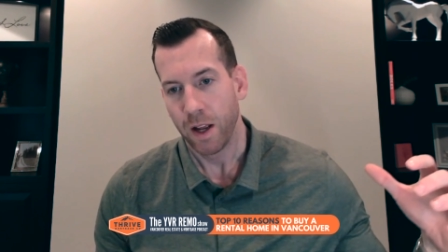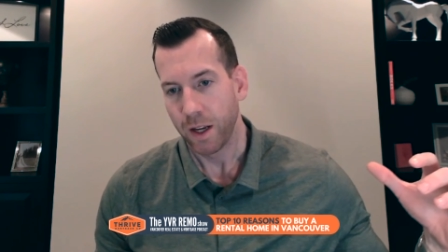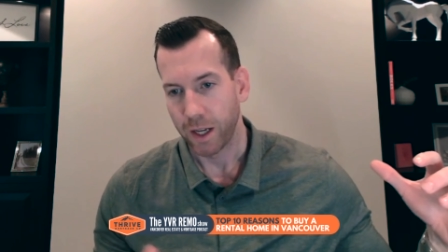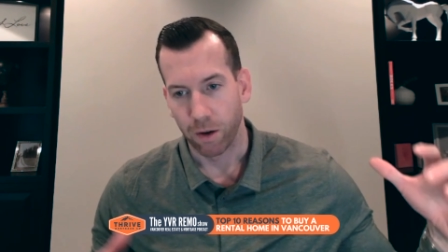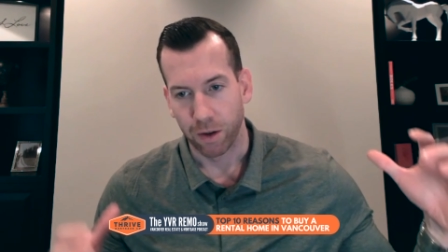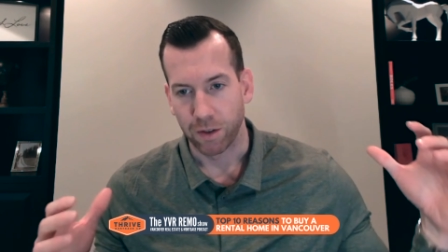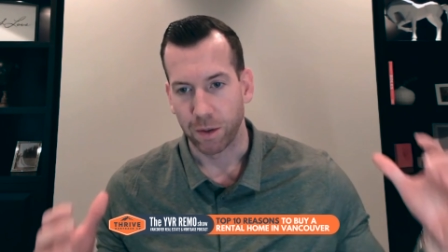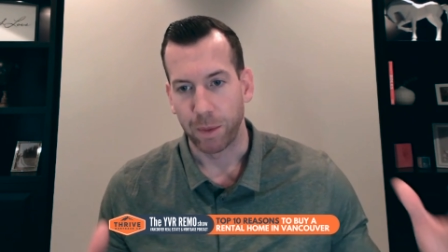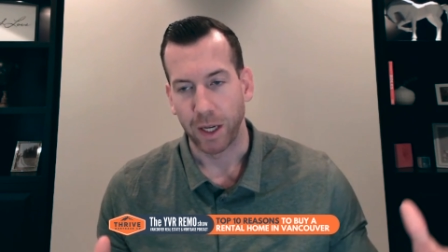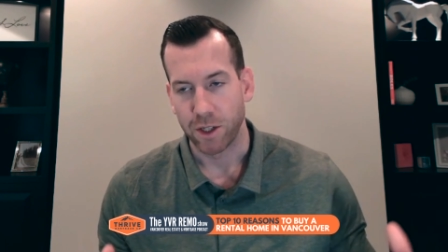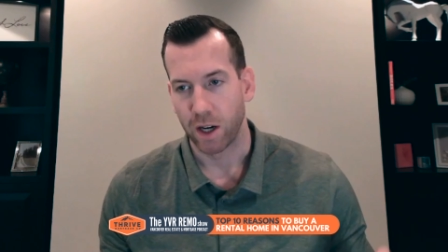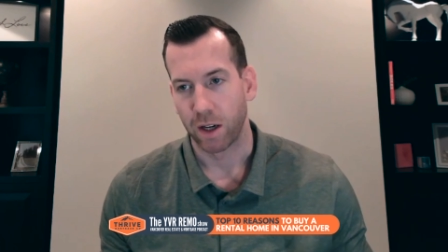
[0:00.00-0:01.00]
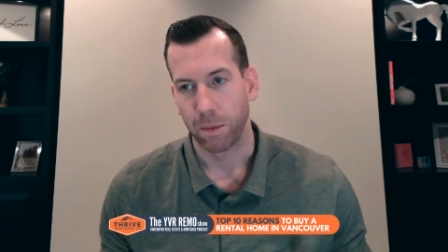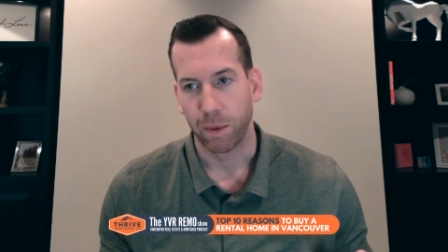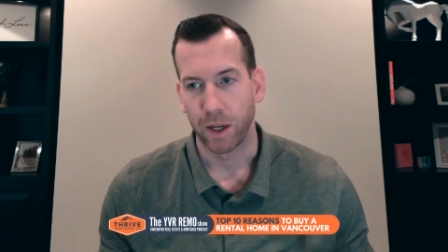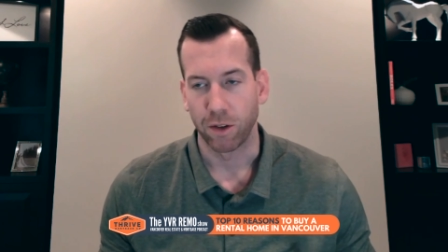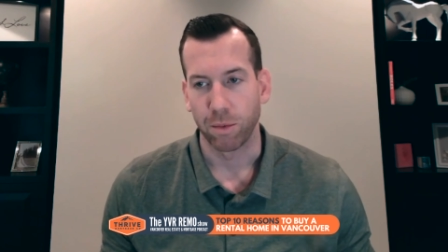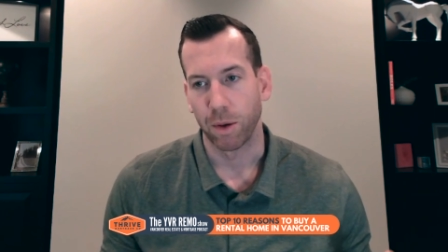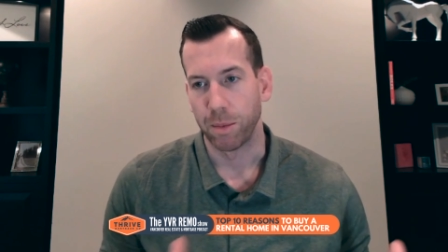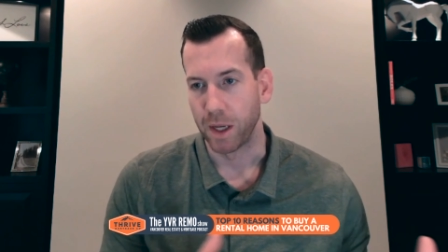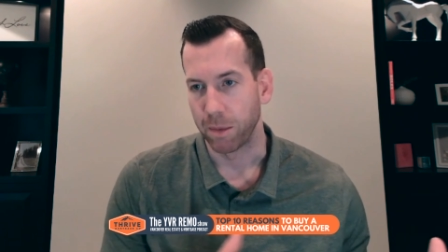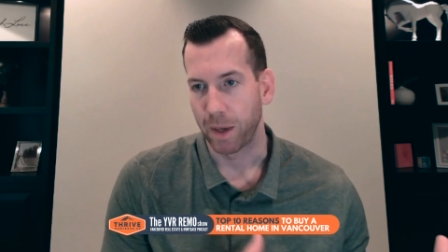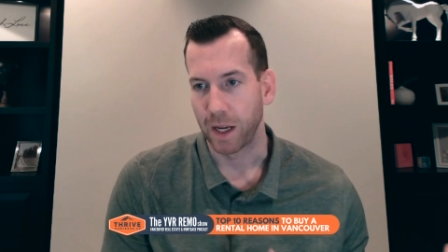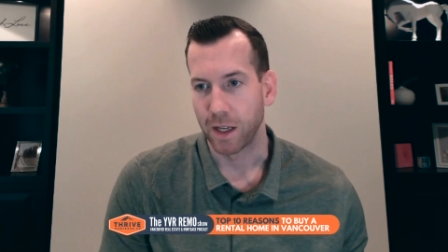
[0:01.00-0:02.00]
there's a big chunk of principal
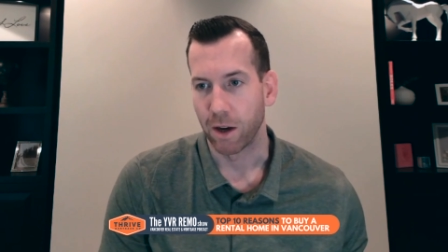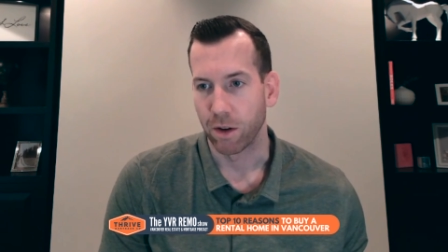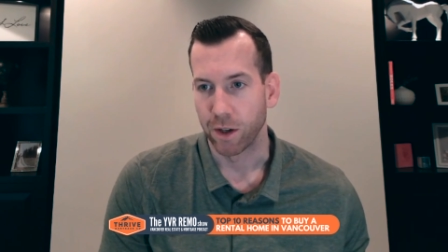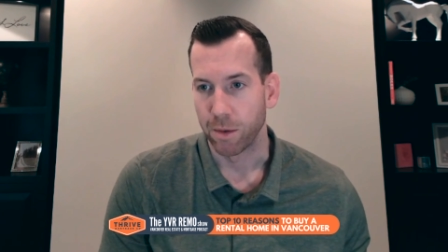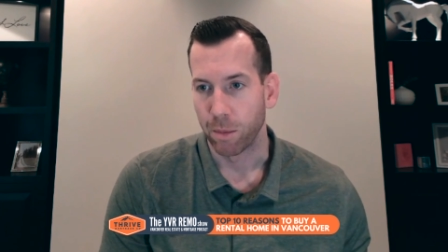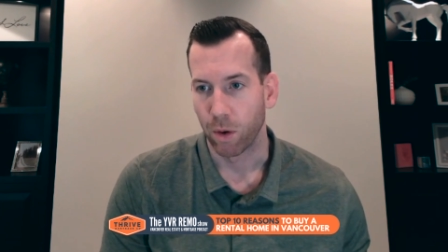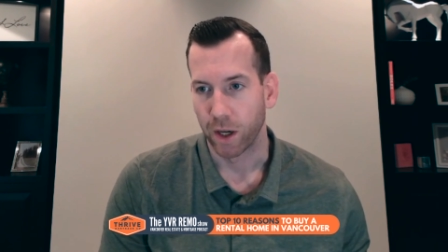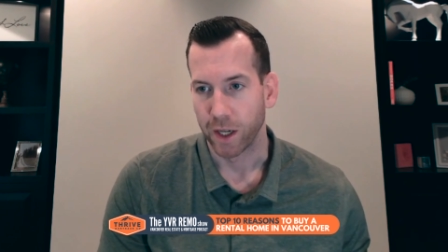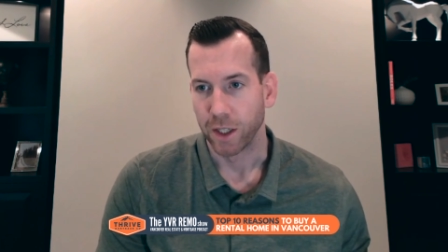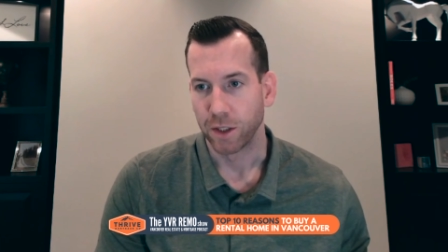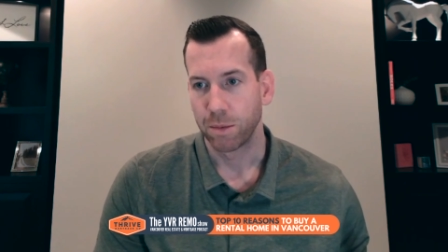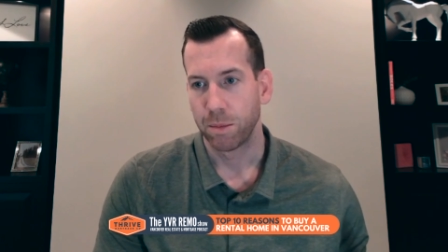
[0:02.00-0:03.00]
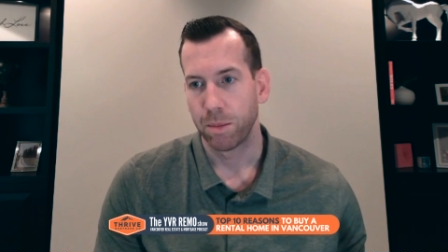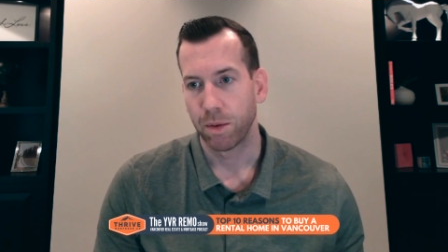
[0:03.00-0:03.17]
being paid down on your mortgage.